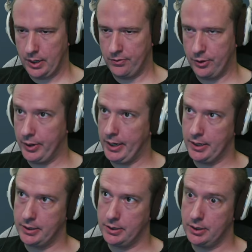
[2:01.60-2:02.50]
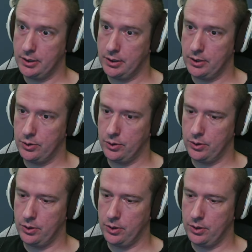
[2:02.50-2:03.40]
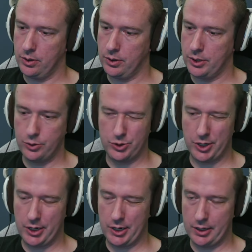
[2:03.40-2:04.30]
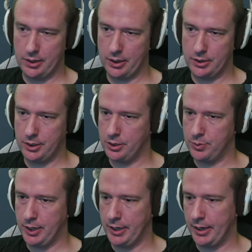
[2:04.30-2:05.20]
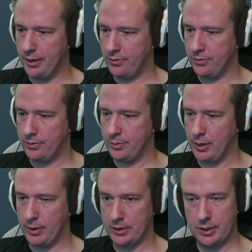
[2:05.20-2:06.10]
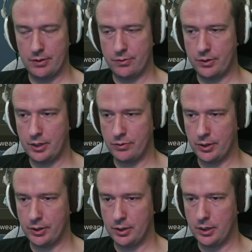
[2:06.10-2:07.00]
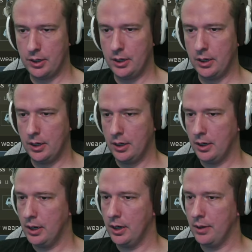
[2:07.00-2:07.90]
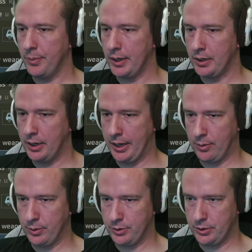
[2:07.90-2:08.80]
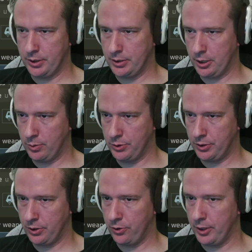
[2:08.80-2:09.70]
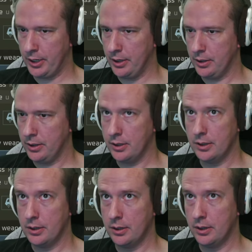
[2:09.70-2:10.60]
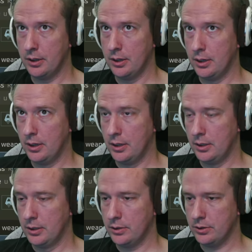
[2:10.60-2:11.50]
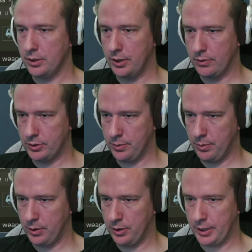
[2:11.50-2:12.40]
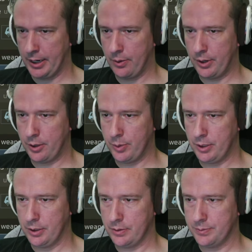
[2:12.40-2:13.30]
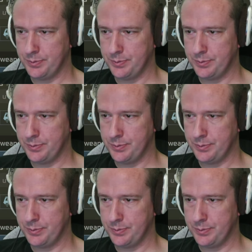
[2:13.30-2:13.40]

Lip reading: if you hit your use key, I think I changed mine to F, maybe it's F default, it enables and disables the grid, so you have something to look at while you're building.